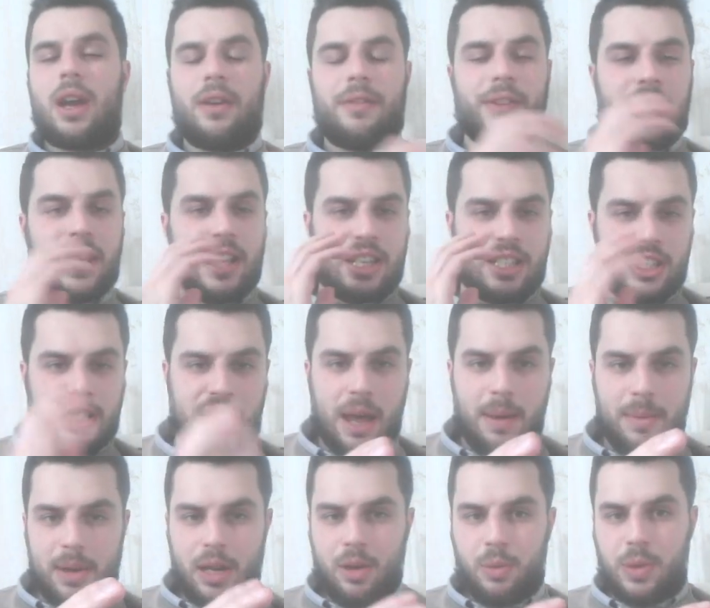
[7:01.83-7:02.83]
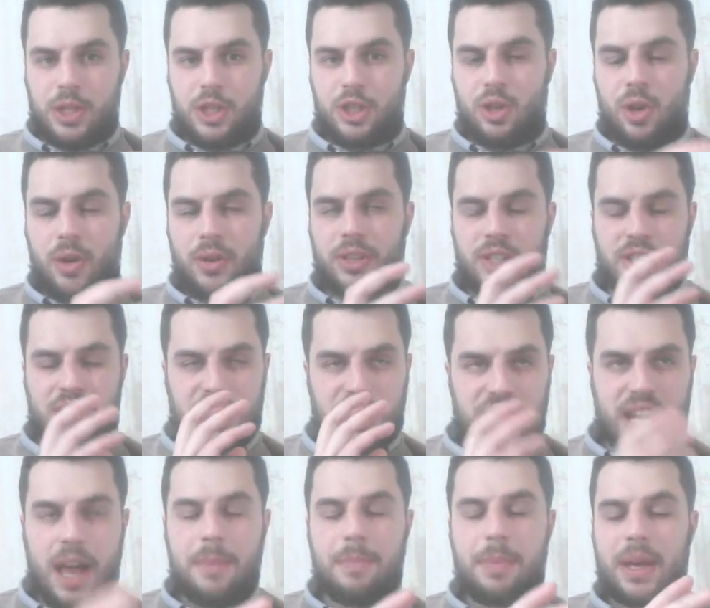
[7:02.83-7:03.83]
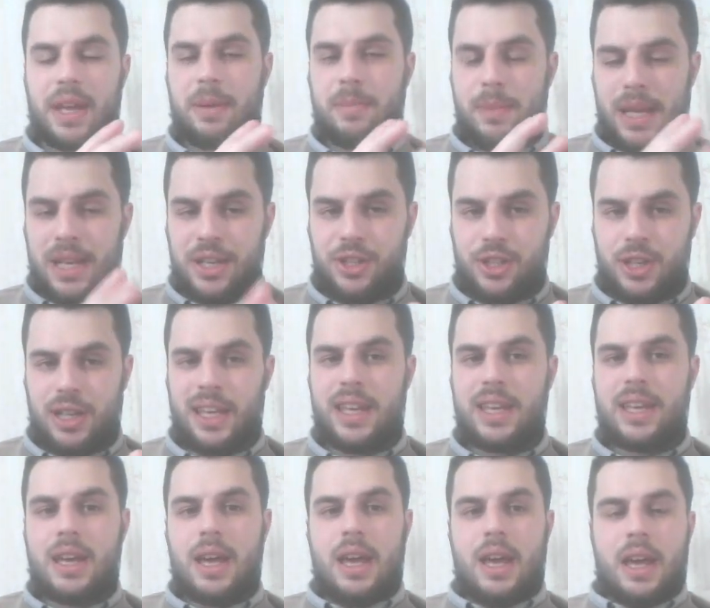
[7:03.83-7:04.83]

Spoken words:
I think his stamina would start to sap immediately